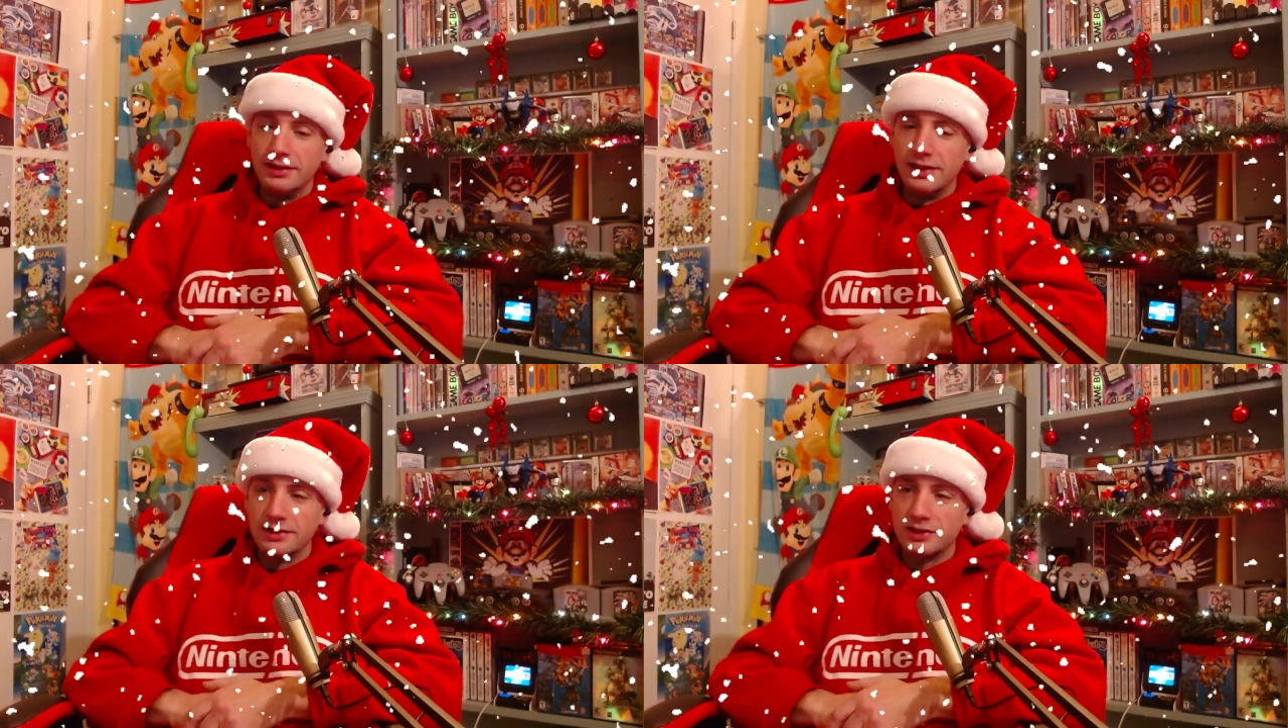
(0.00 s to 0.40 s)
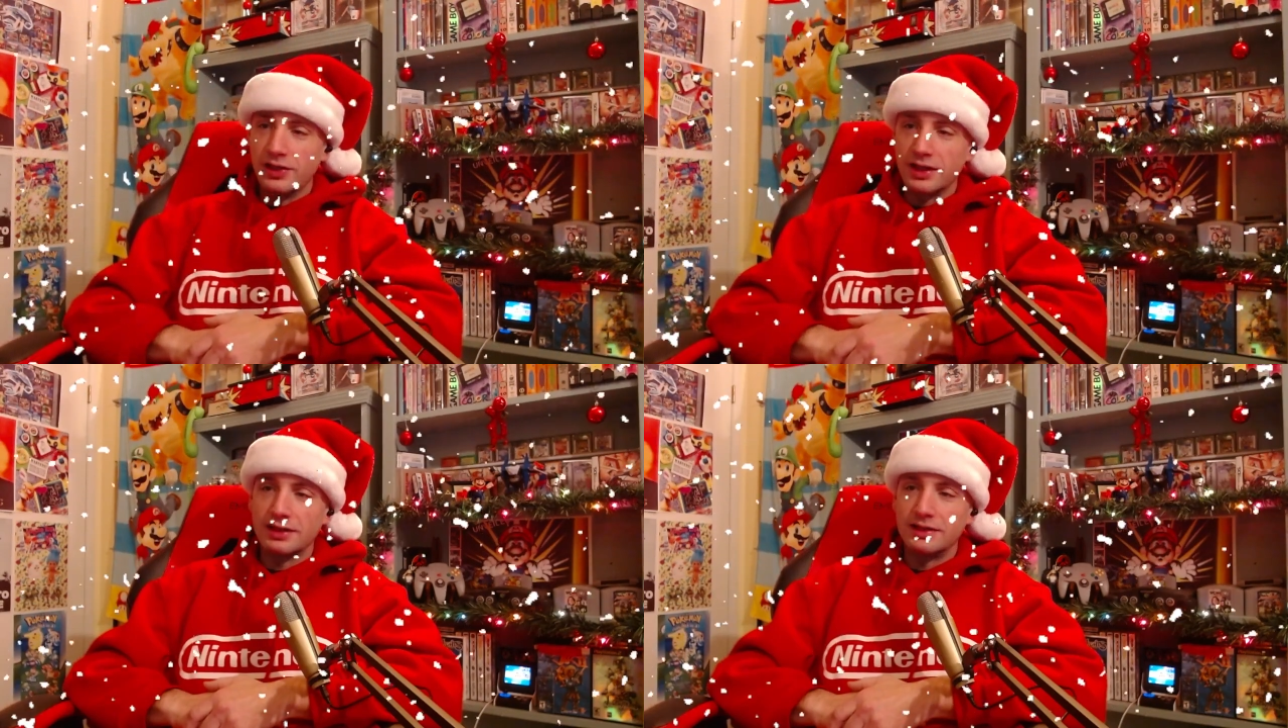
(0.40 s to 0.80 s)
And so I
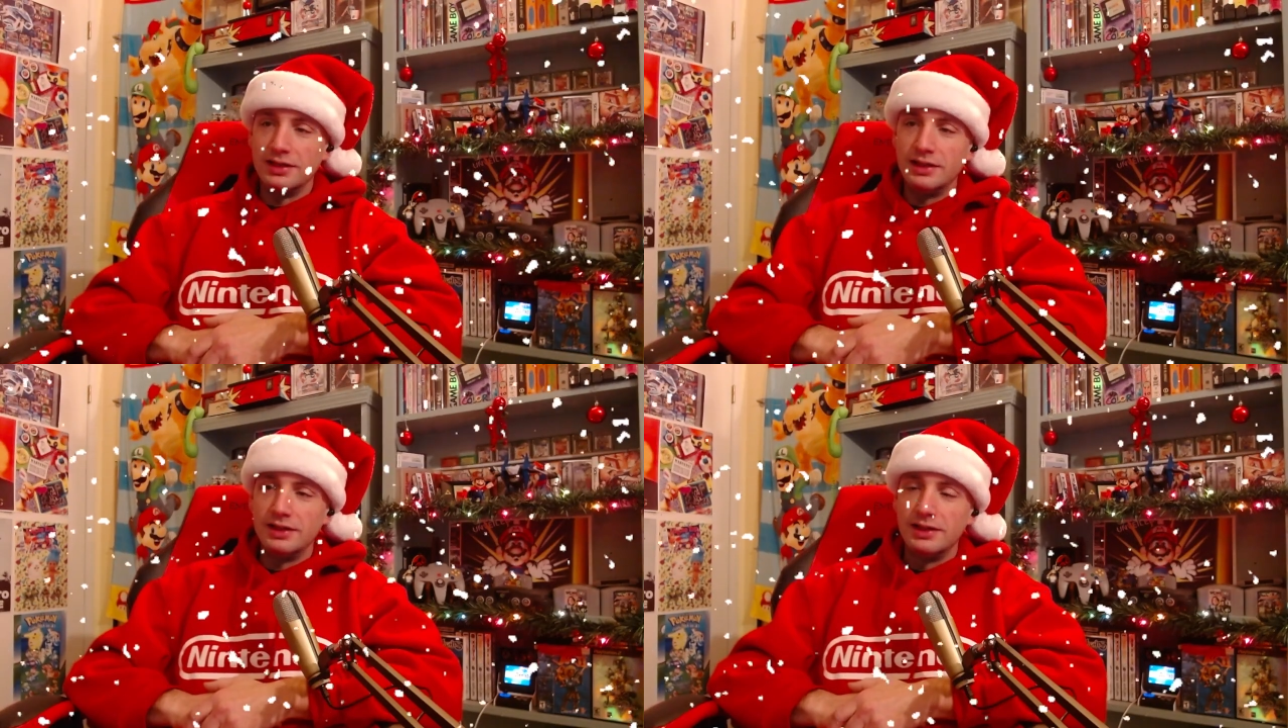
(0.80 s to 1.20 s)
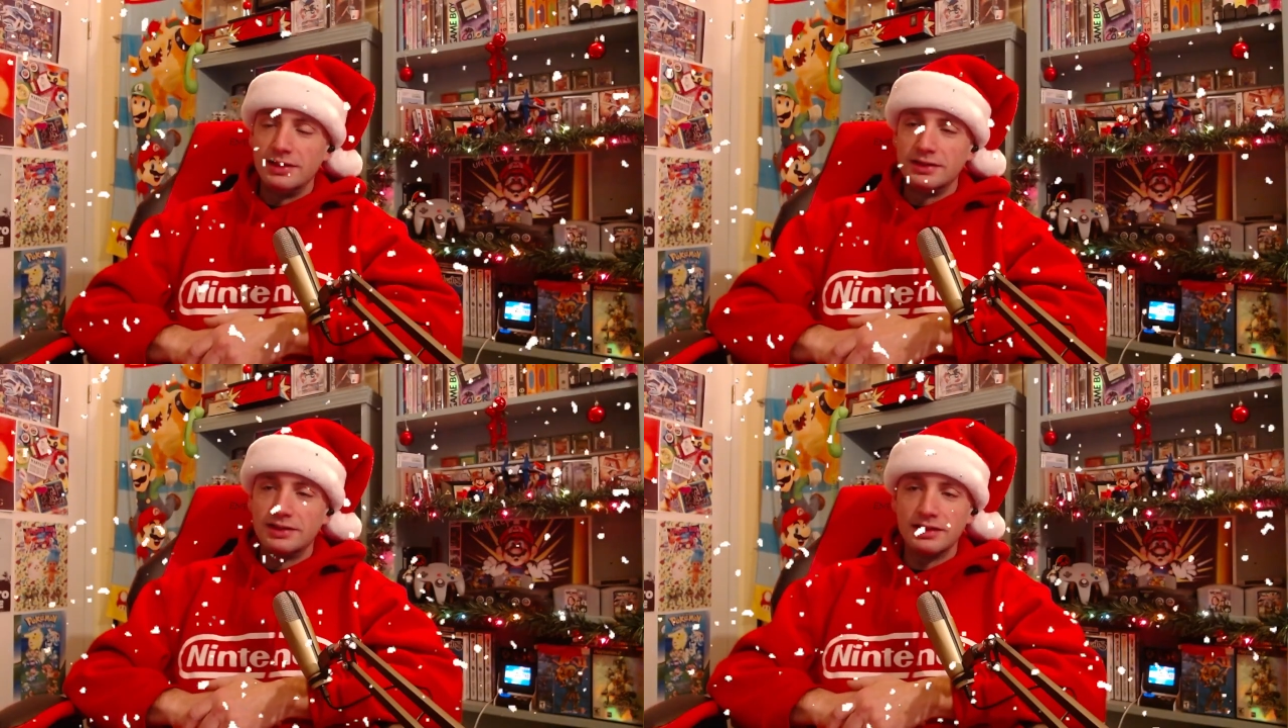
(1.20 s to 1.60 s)
got the
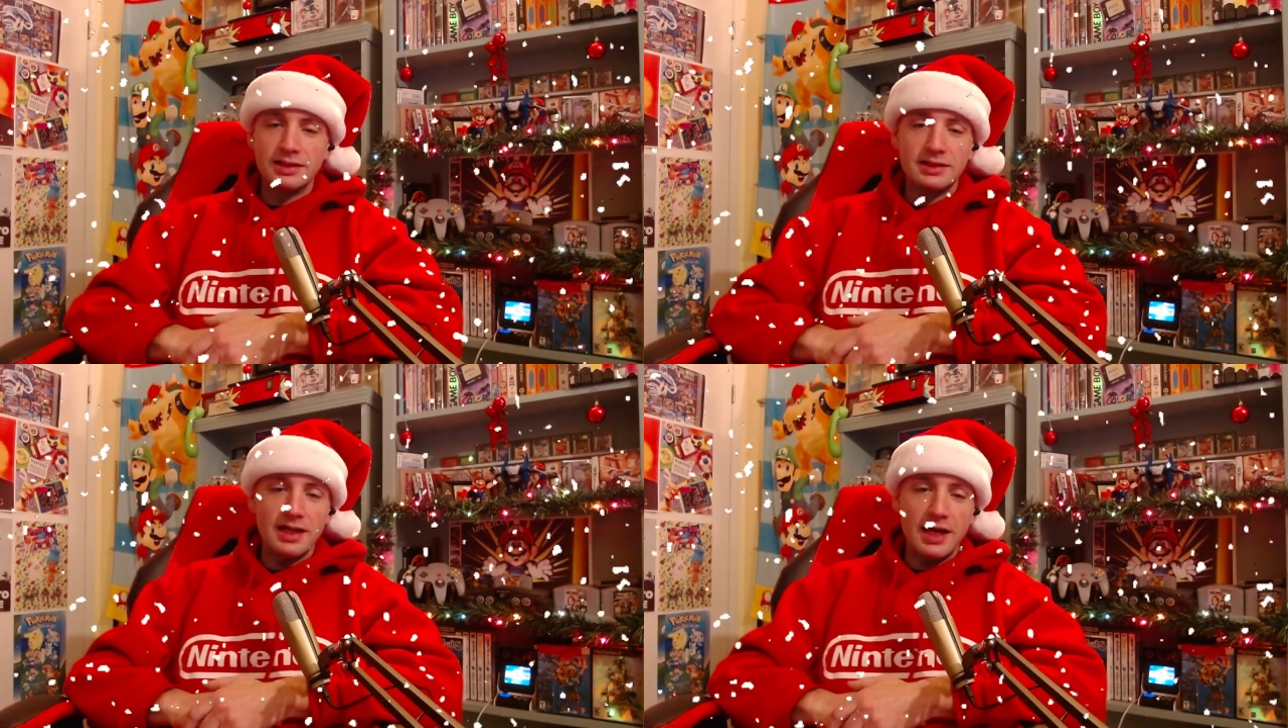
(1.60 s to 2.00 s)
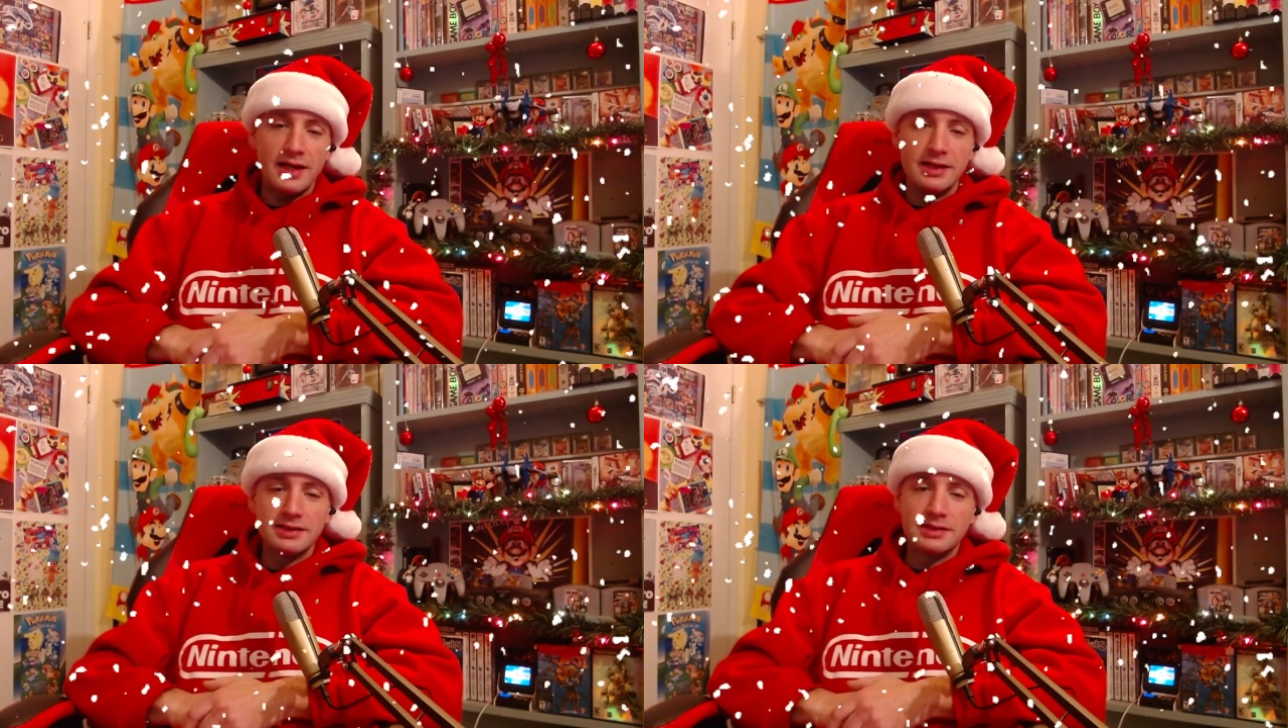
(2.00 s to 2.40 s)

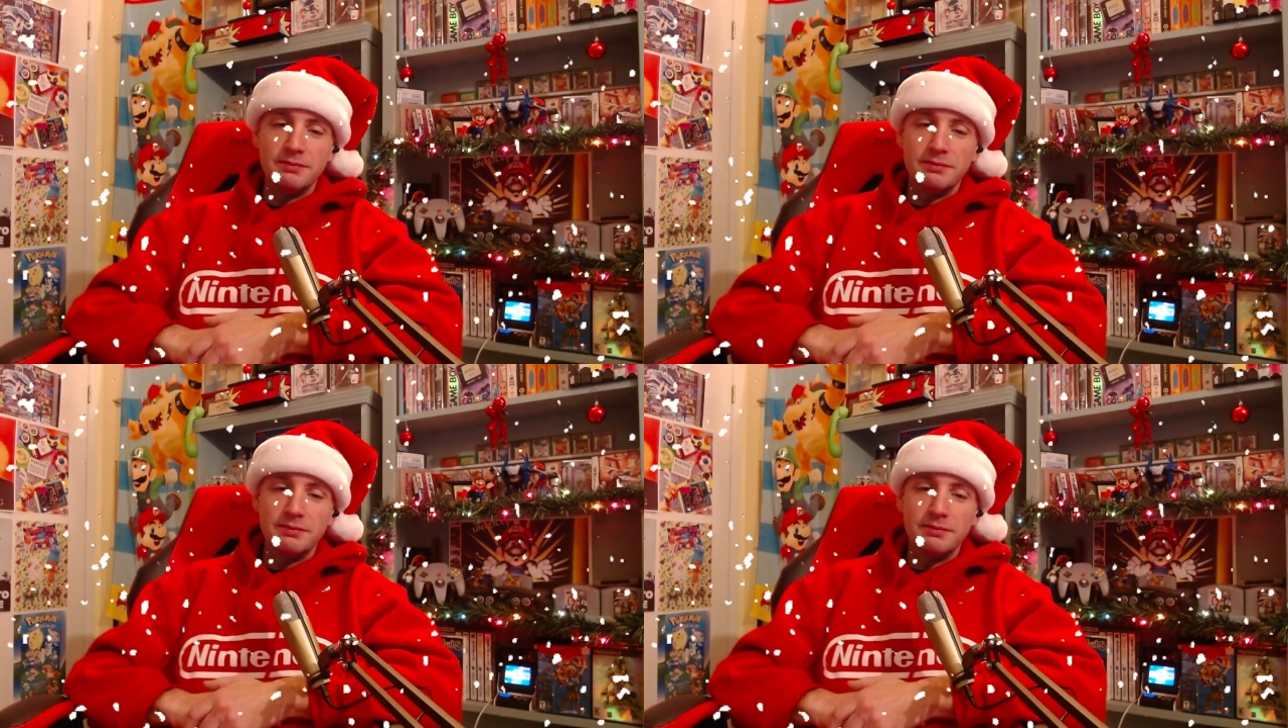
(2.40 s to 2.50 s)
synthesized